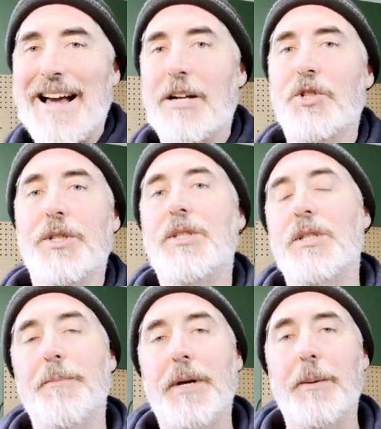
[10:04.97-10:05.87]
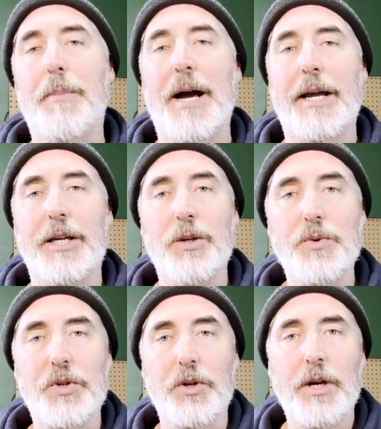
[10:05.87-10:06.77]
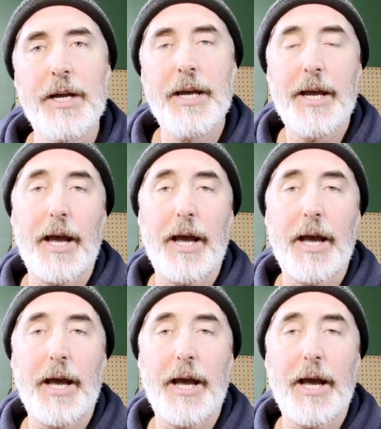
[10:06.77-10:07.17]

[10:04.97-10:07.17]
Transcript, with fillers: actually submitted by a subscriber.